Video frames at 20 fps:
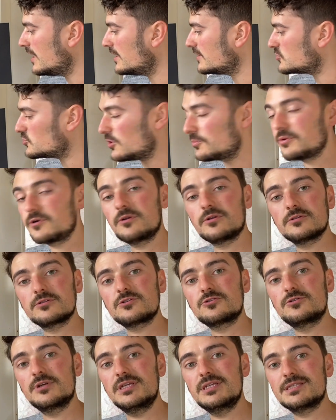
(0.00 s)
tropical
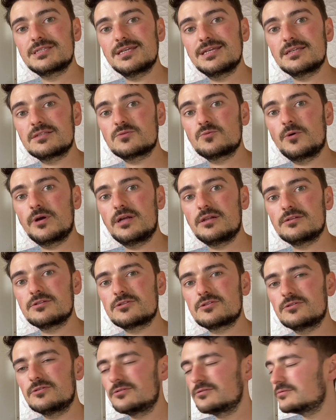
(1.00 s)
trees as well.
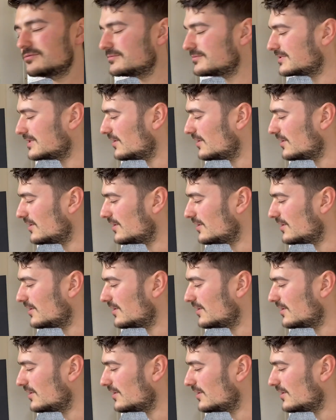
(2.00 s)
So